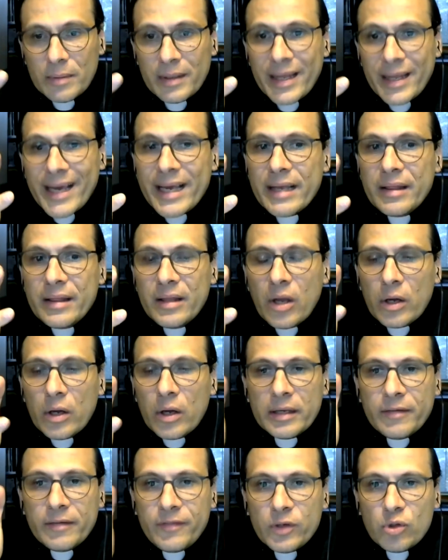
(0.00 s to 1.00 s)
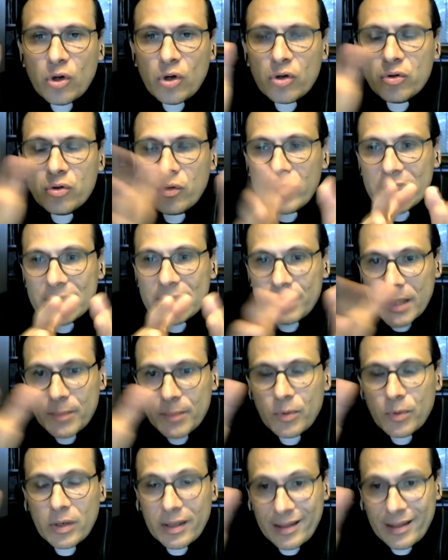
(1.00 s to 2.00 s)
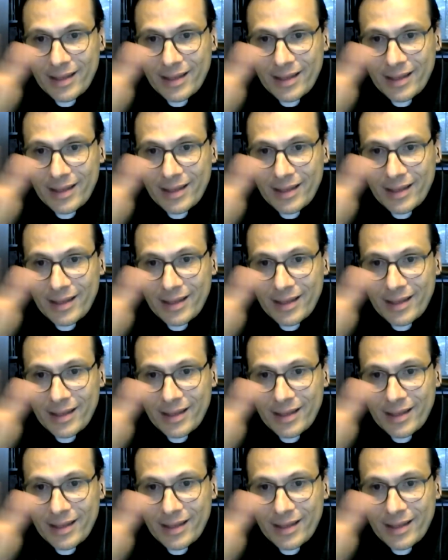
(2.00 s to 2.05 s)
if you talk to these people in